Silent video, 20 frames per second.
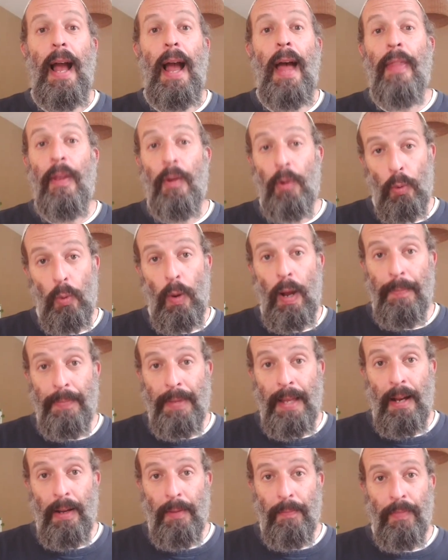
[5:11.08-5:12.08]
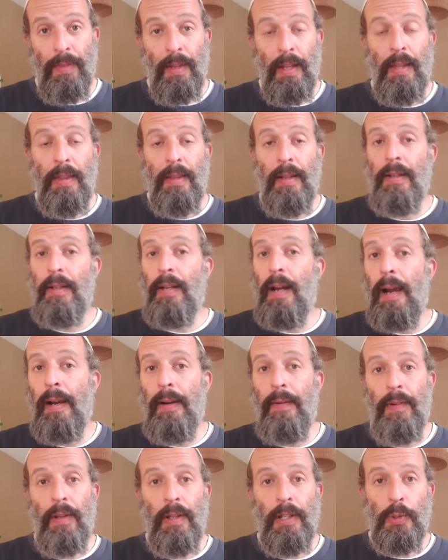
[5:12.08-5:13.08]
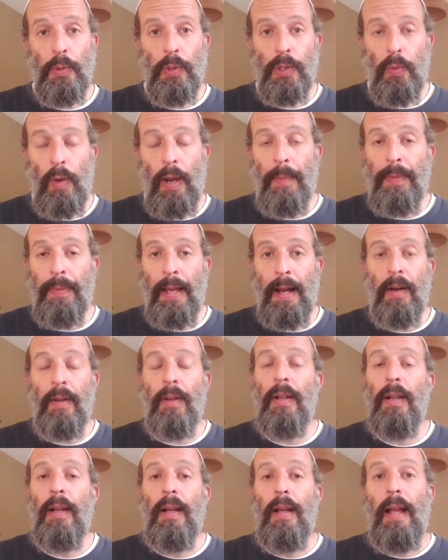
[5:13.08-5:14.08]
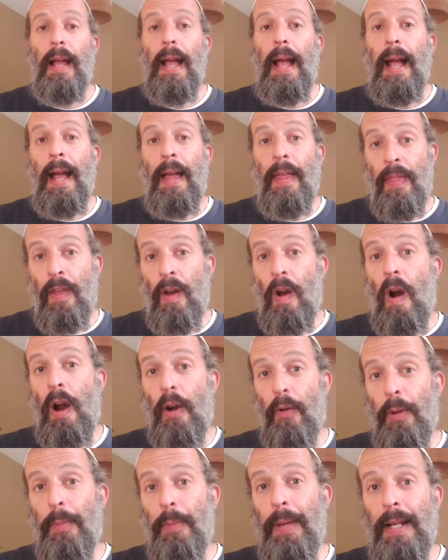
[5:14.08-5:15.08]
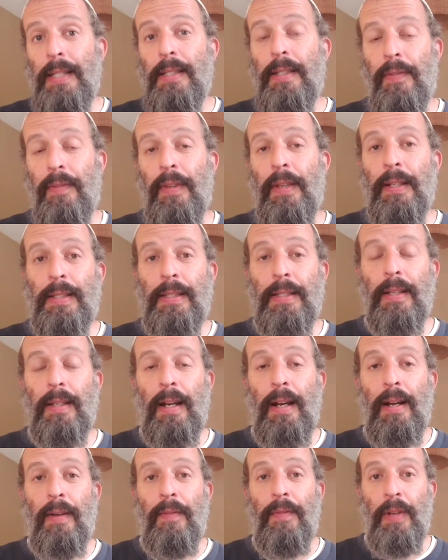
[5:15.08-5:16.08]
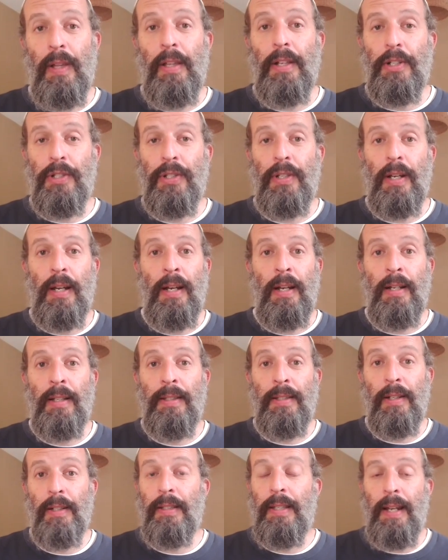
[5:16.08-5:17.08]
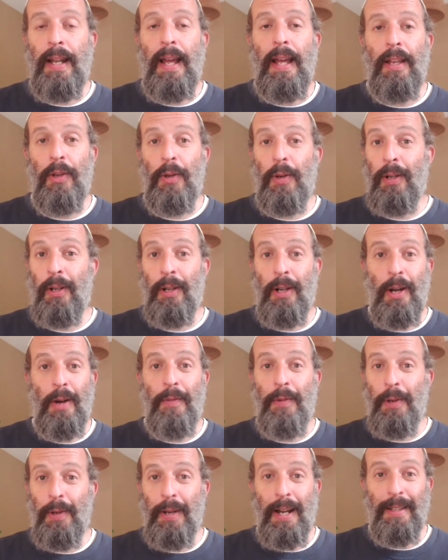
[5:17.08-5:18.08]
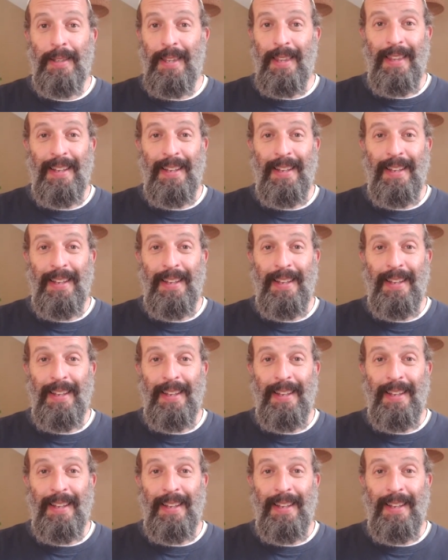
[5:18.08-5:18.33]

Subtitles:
and they were wiped out. The entire village was wiped out, and there are remains of this village till today. You can go, if you go down to